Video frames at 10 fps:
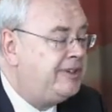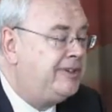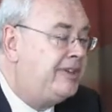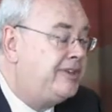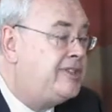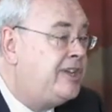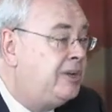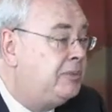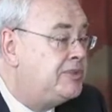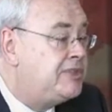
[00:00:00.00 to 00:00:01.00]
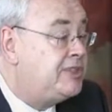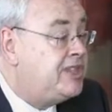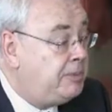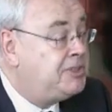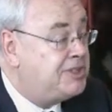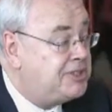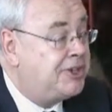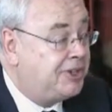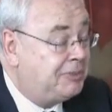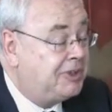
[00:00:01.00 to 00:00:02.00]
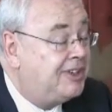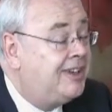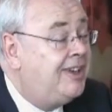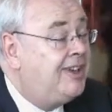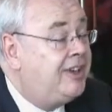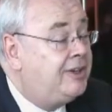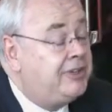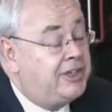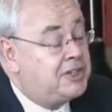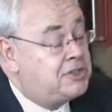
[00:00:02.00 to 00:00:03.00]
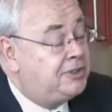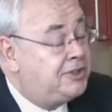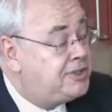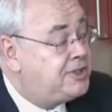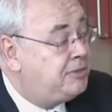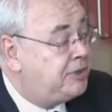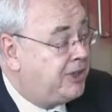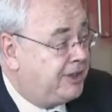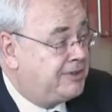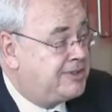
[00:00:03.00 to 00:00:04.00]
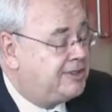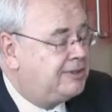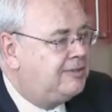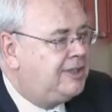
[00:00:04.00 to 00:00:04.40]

I, at the time, was the deputy chairman of the National Consumer Council,